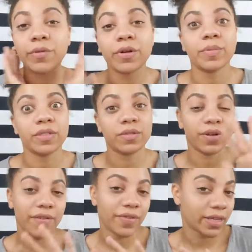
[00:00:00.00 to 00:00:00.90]
We're going to put some
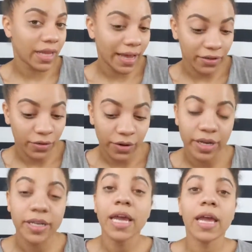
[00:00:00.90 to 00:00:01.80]
graphic liner
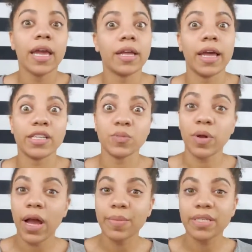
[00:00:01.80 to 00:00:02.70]
on, and as
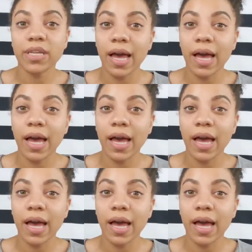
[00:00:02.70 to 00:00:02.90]
promised,